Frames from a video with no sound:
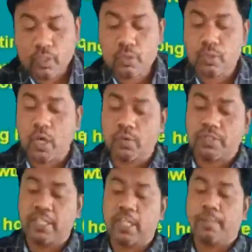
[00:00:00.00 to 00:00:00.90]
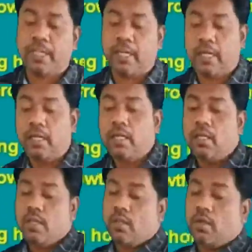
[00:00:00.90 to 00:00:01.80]
So you have to see here
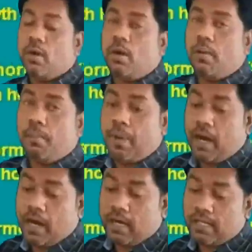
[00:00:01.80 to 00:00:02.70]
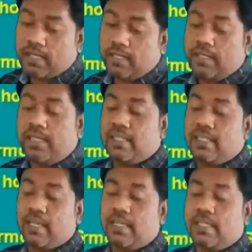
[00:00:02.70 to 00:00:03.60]
beta, pars
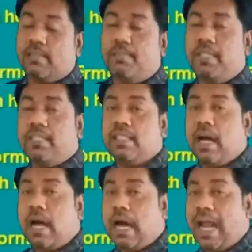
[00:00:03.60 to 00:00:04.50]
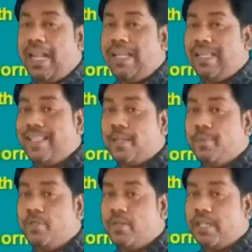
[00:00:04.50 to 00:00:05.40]
distalis means anterior
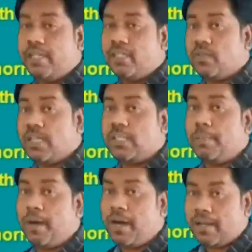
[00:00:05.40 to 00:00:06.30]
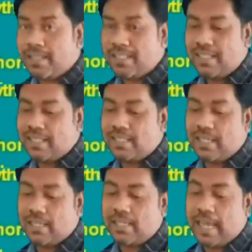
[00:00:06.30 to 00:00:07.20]
pituitary is known as a pars distalis.